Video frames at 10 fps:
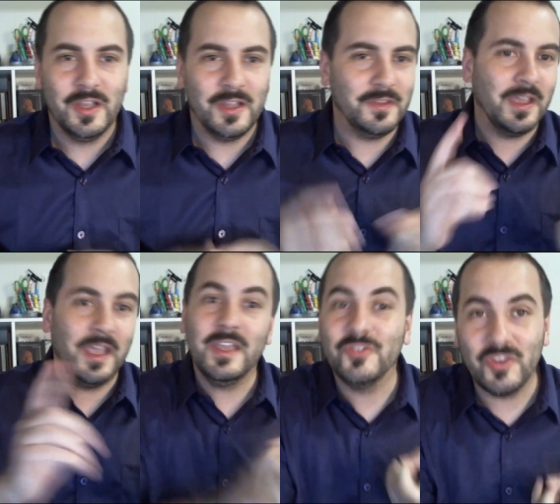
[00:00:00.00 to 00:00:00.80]
in the
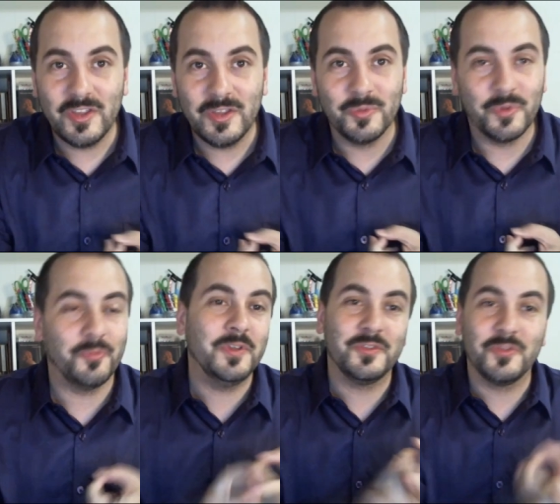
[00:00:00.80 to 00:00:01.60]
AG with
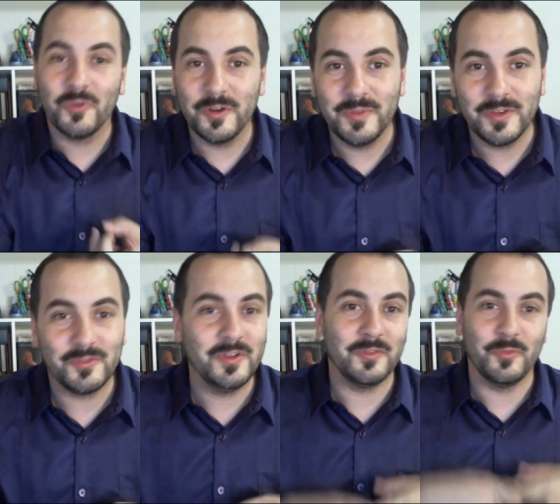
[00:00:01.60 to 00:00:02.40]
restoring
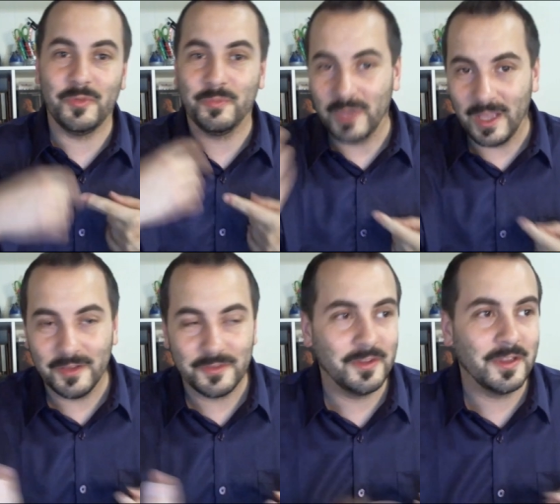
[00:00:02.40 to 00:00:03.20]
Ministries and with
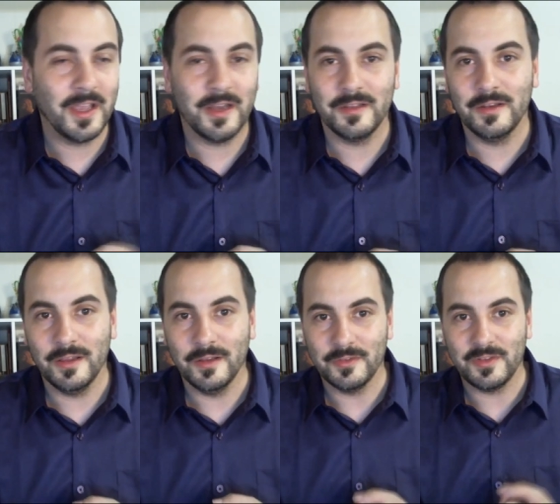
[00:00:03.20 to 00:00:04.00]
counseling at a
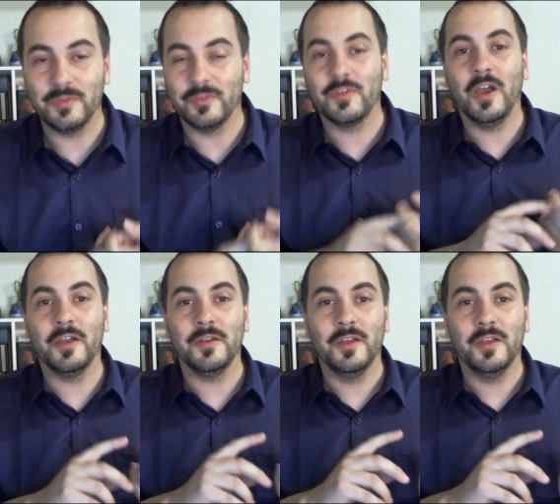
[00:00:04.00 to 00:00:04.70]
Assemblies of God